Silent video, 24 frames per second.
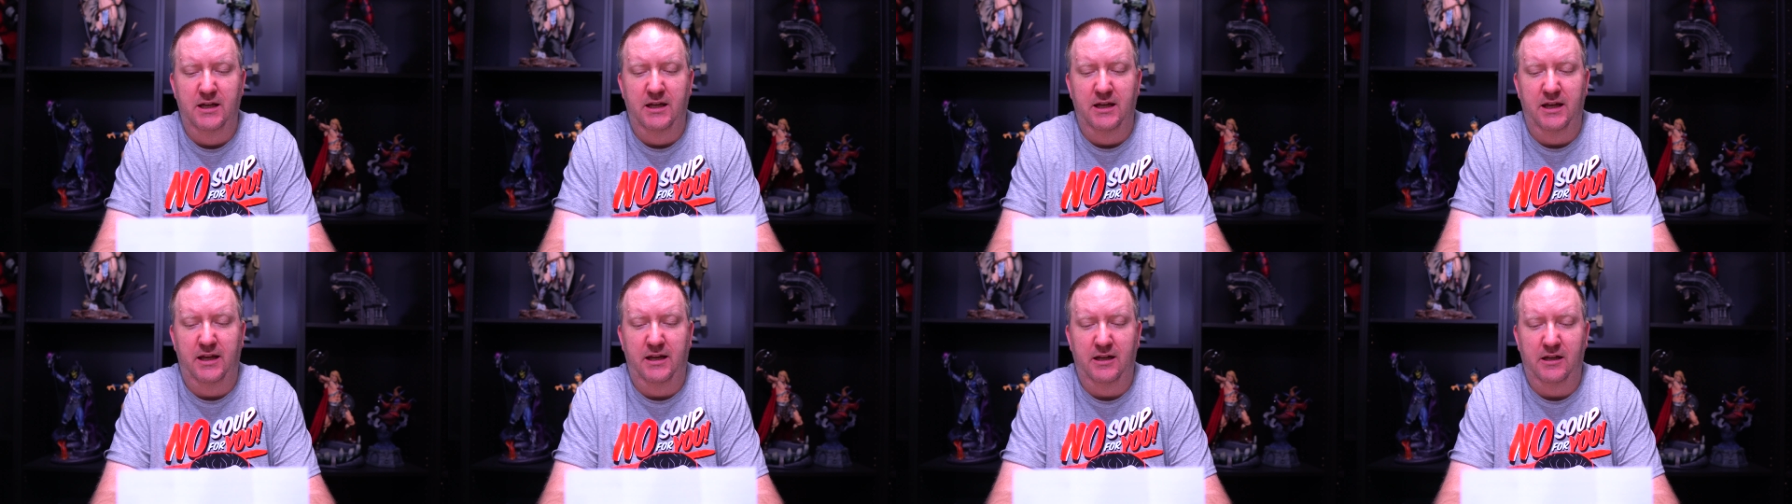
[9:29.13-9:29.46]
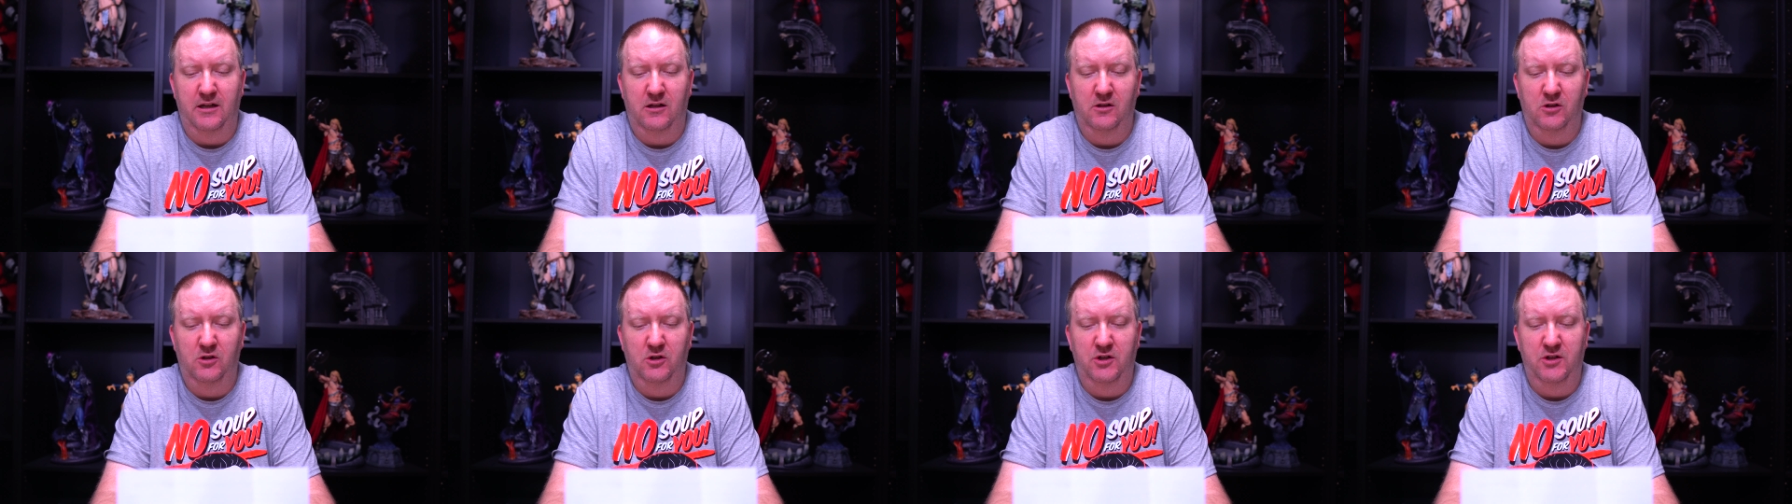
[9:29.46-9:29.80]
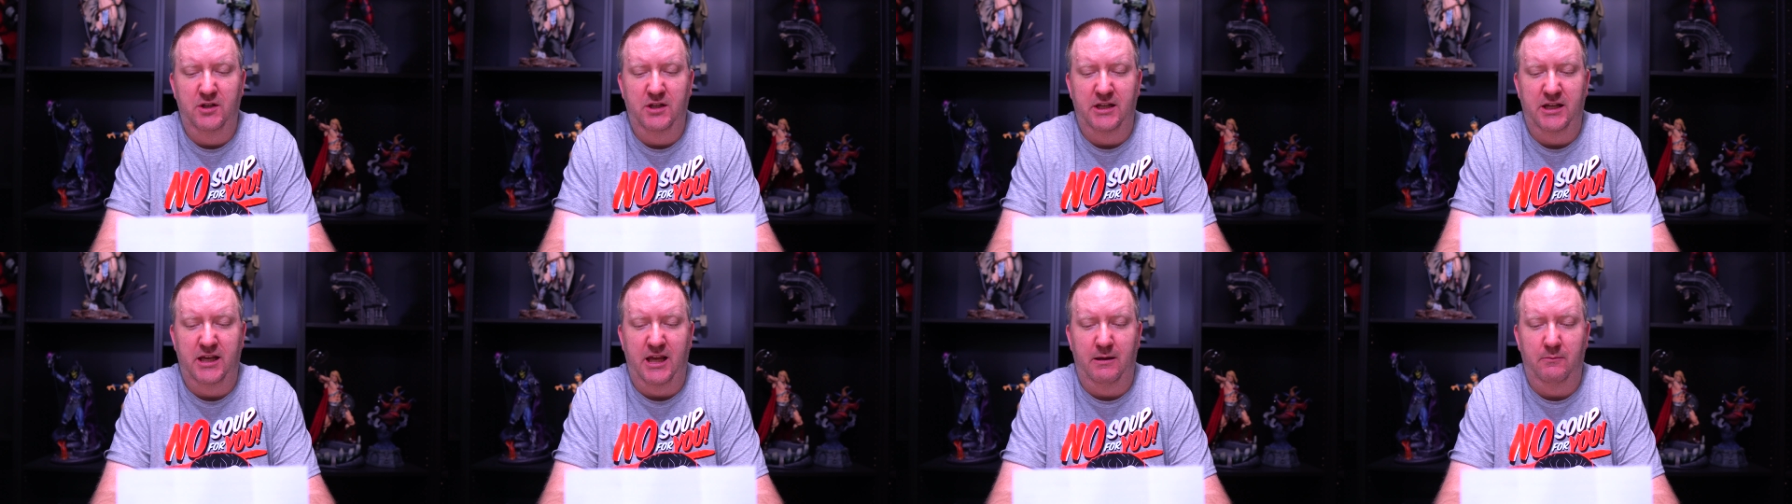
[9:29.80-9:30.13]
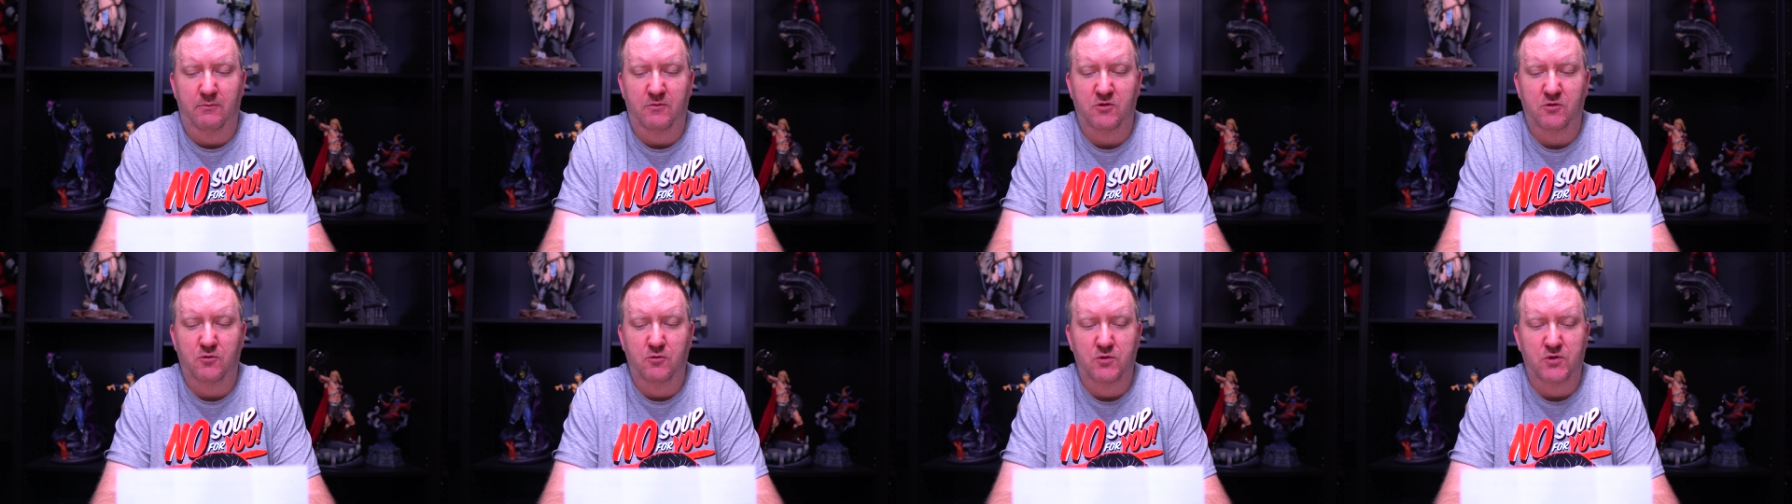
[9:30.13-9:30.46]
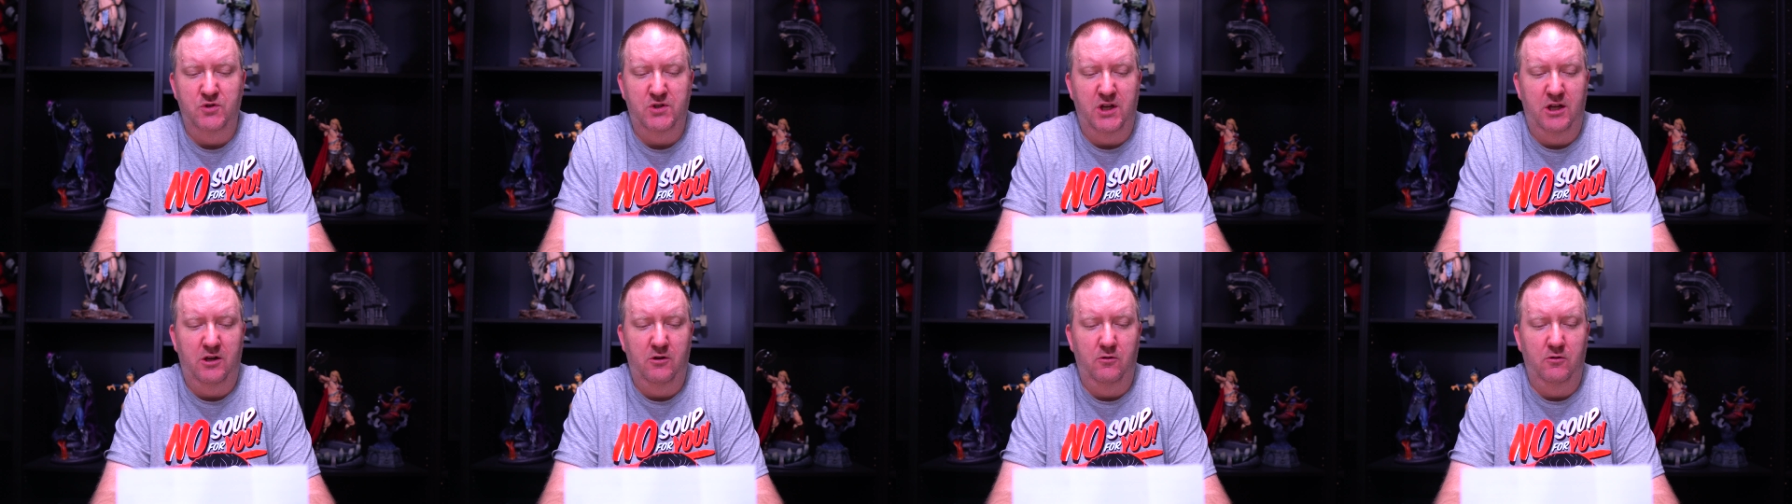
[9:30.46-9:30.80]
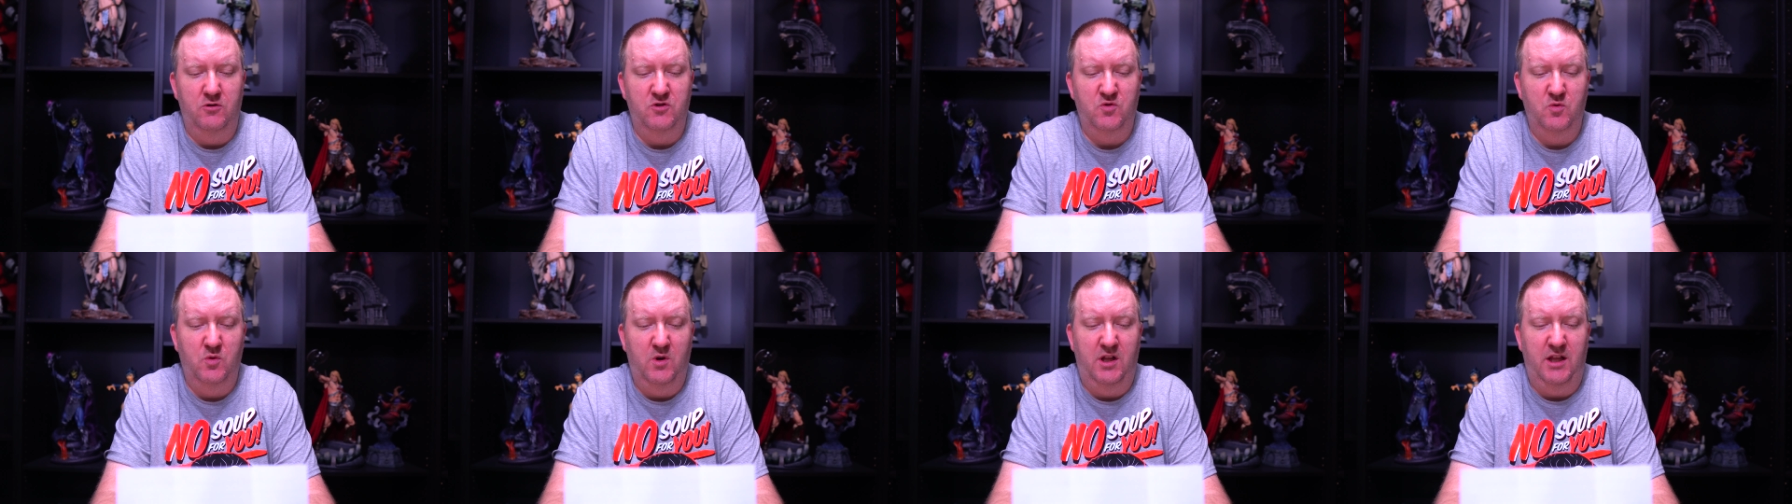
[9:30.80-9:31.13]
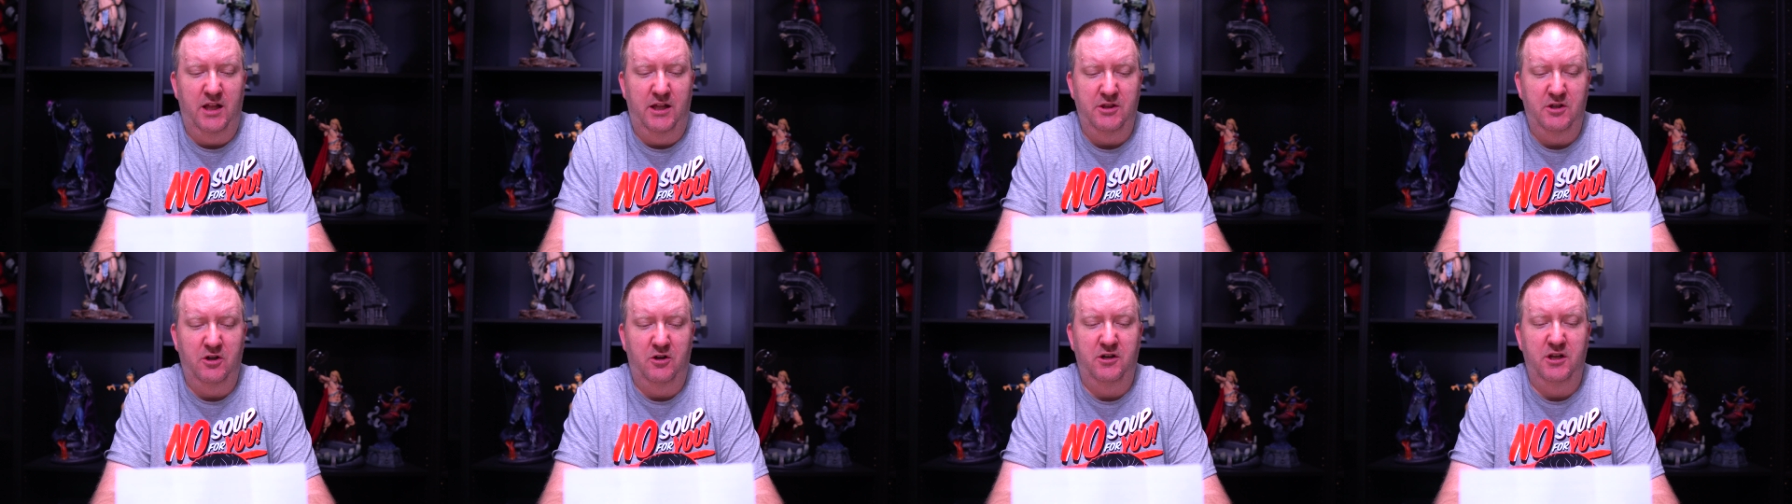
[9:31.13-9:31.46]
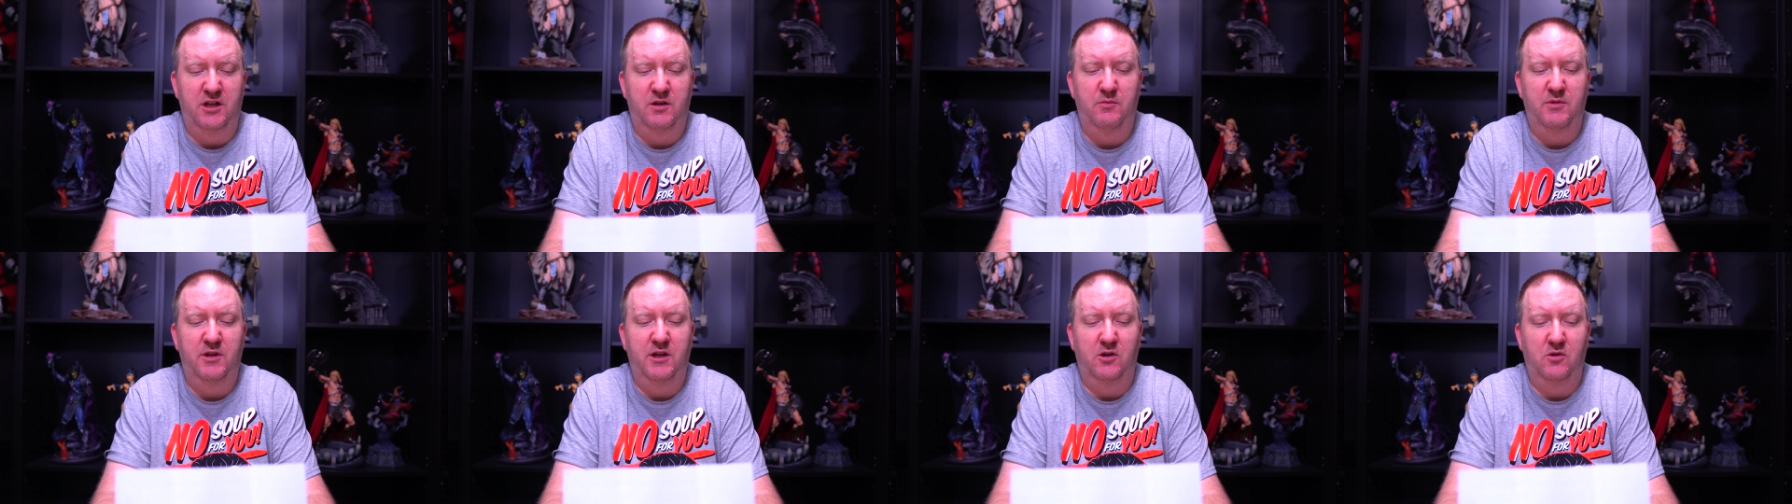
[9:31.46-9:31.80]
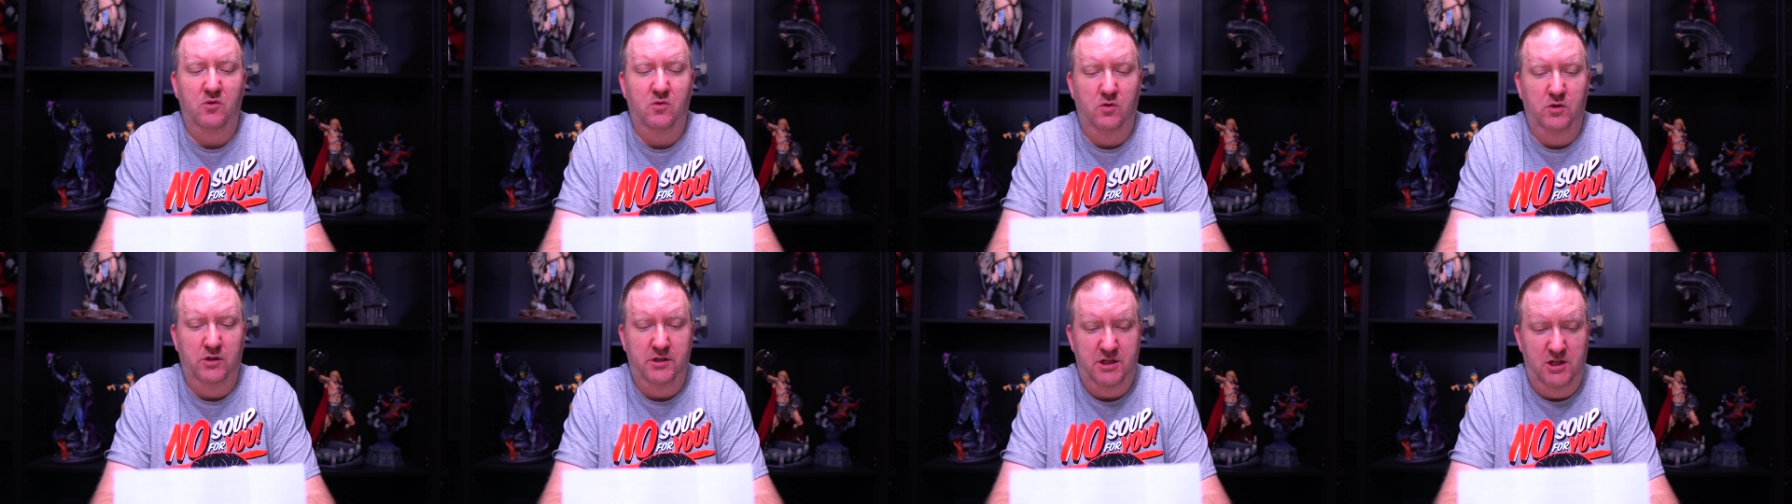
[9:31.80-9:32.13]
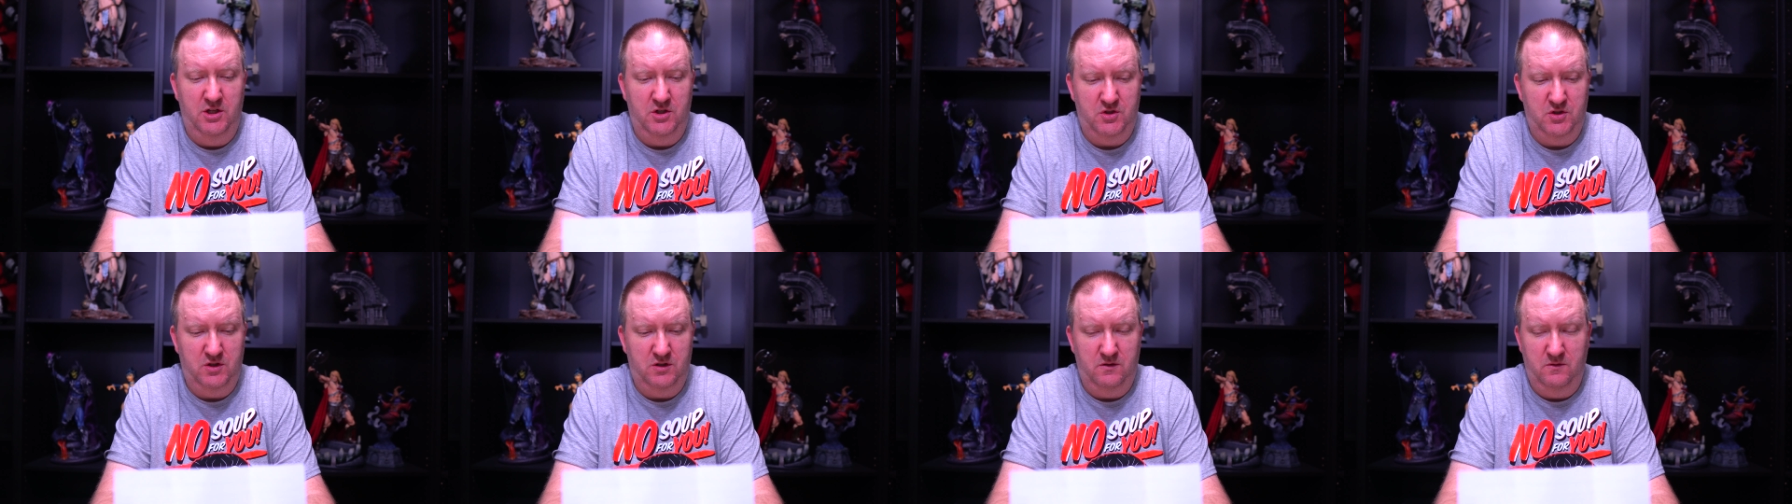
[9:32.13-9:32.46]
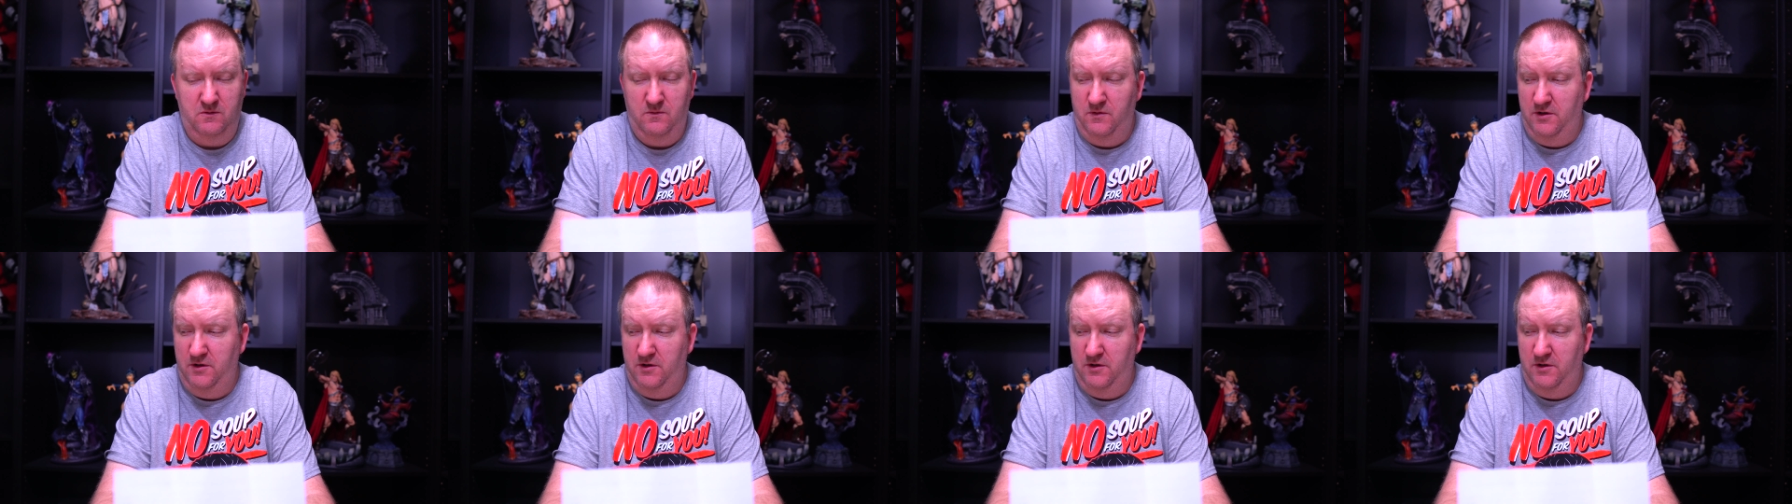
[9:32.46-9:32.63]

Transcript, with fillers: and included the Caped Crusader as well, I thought he'd be a cool addition.